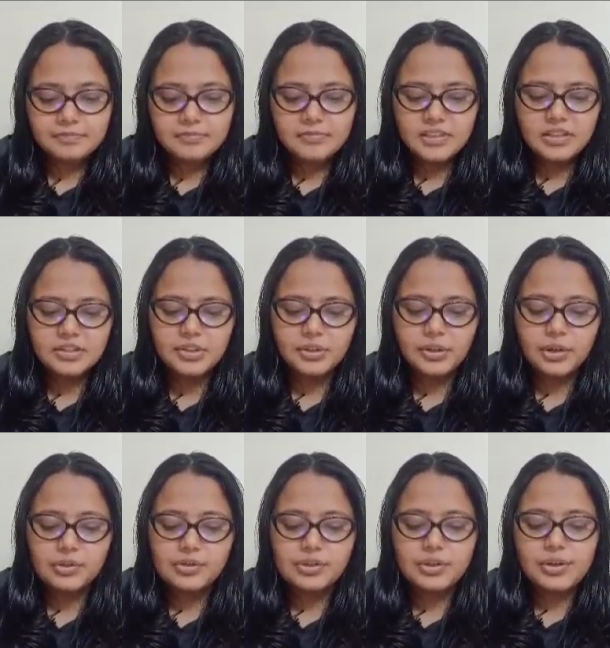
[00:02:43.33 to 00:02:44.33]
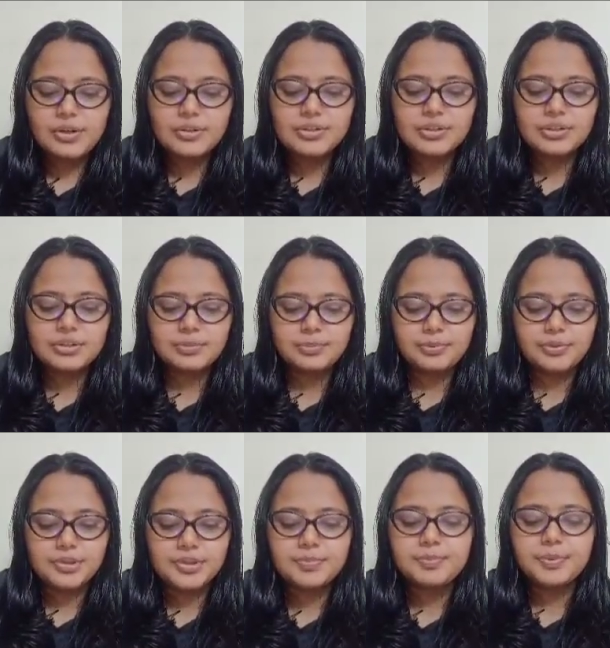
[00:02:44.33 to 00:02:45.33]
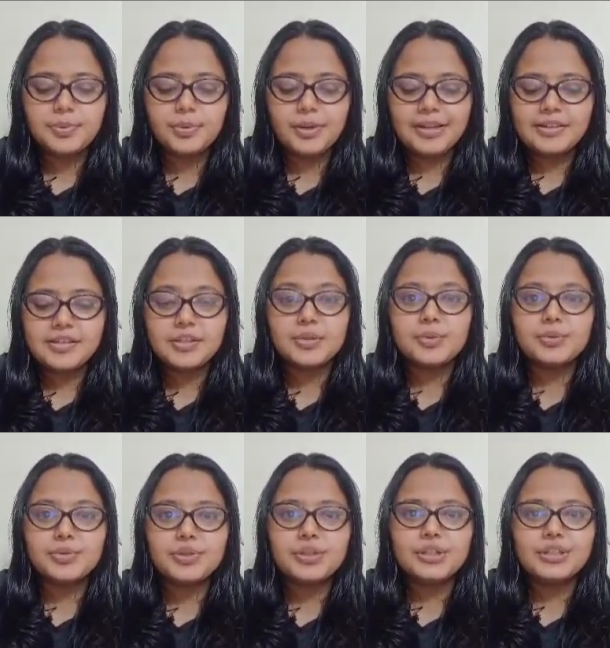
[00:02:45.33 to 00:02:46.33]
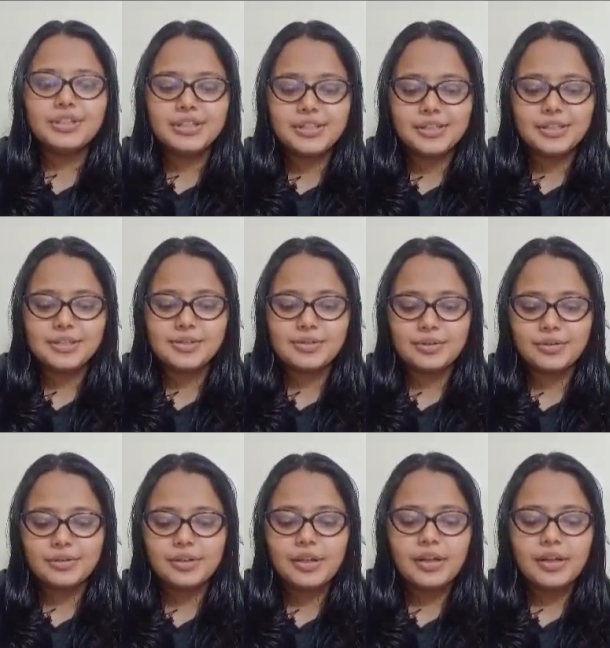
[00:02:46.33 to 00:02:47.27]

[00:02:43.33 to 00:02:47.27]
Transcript: The toxicology reports provides crucial details on